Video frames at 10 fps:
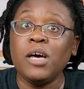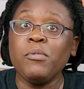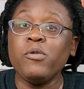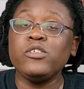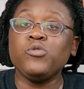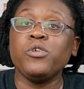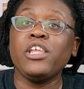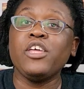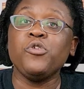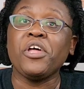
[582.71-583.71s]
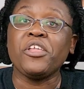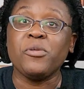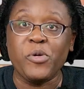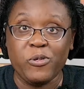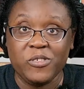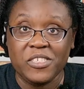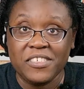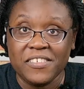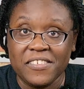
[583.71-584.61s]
Tell me which one that you liked the most.